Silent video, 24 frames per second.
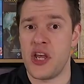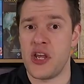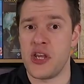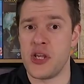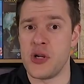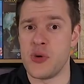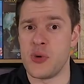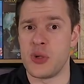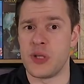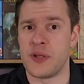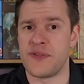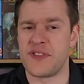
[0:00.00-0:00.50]

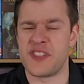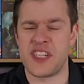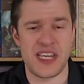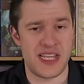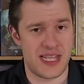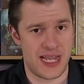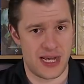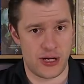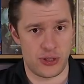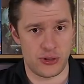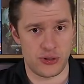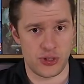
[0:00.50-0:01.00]
You would have
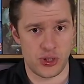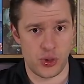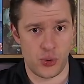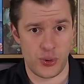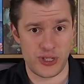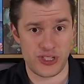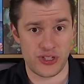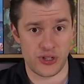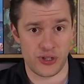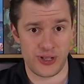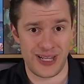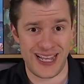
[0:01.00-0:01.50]
seen that on
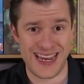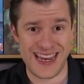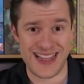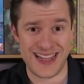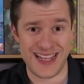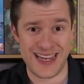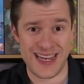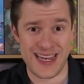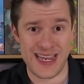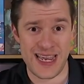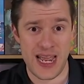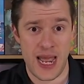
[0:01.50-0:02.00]
Twitter
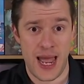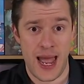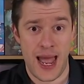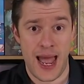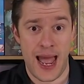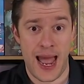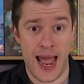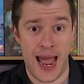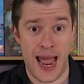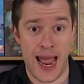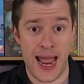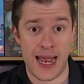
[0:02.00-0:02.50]
lately
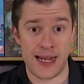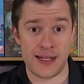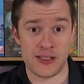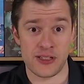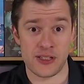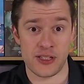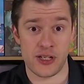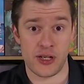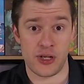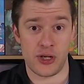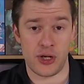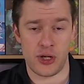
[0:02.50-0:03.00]

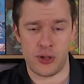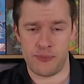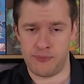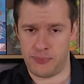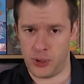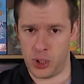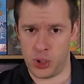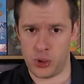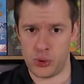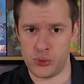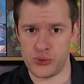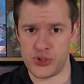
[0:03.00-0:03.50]
and on
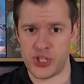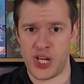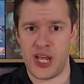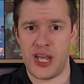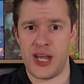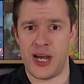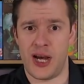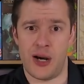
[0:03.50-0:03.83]
polls.